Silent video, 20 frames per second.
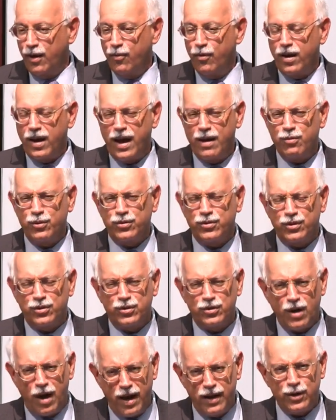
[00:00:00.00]
What I was
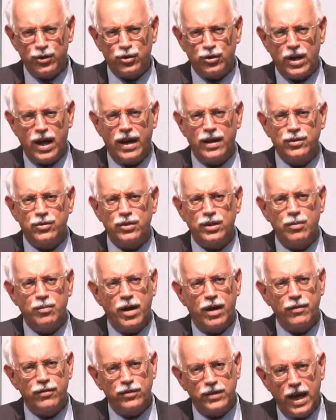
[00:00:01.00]
astonished at is the
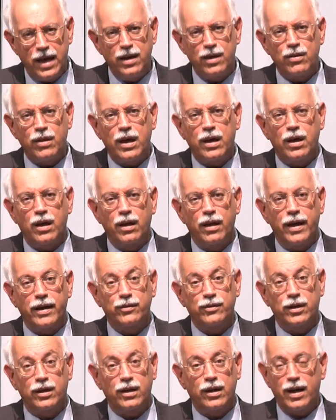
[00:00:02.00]
amount of data they
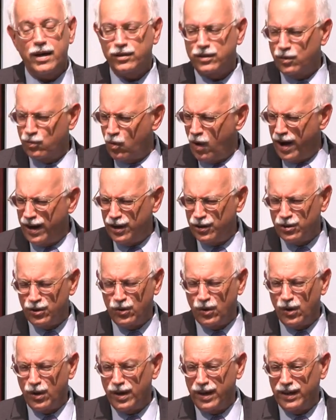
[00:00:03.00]
collected. And I said, why did
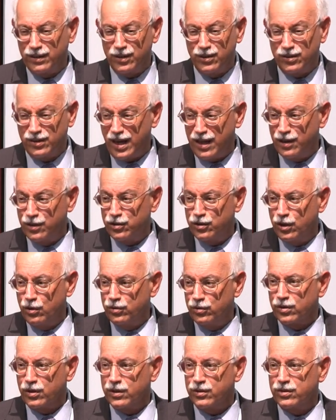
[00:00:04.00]
you collect this data is
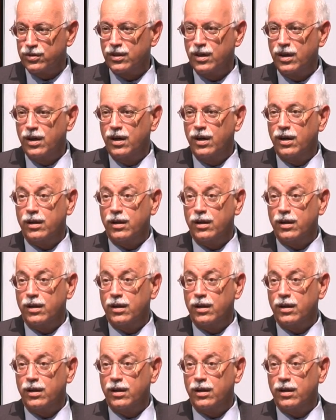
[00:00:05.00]
useless.